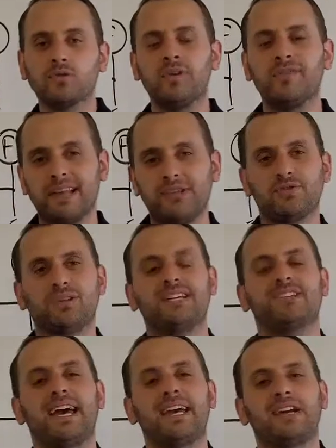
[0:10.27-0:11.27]
we've literally
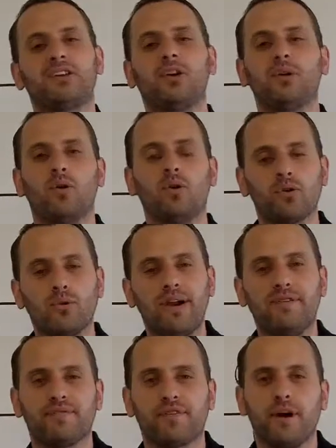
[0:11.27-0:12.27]
taken you all the
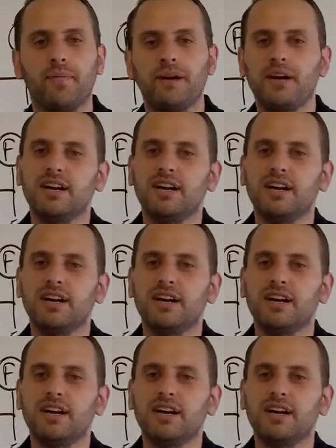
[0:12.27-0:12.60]
way from